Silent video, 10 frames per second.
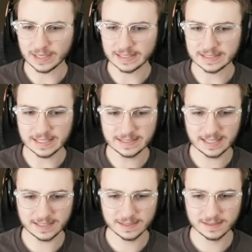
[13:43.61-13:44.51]
Is this
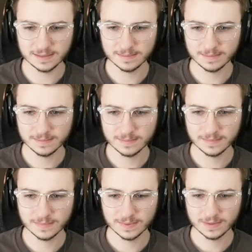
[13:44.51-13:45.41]
it?
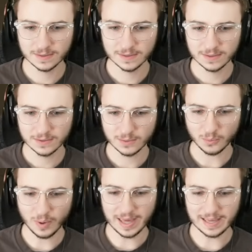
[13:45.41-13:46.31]

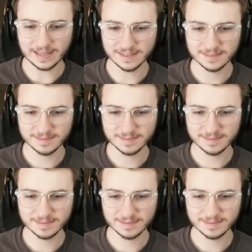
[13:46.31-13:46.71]
Wait.